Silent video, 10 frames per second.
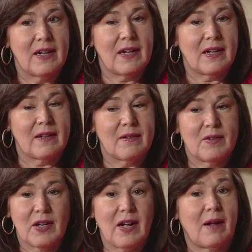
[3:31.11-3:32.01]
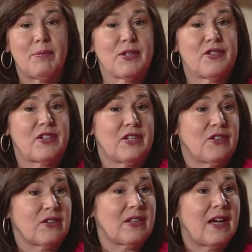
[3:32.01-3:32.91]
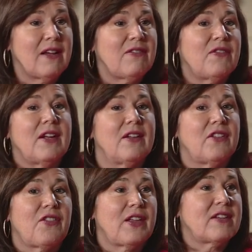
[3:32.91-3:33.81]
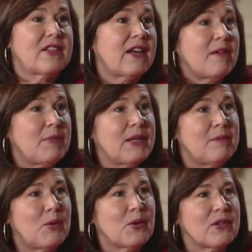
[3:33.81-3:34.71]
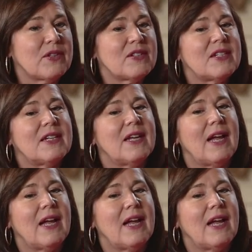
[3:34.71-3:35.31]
uh, accomplished in your life, the things that have been important.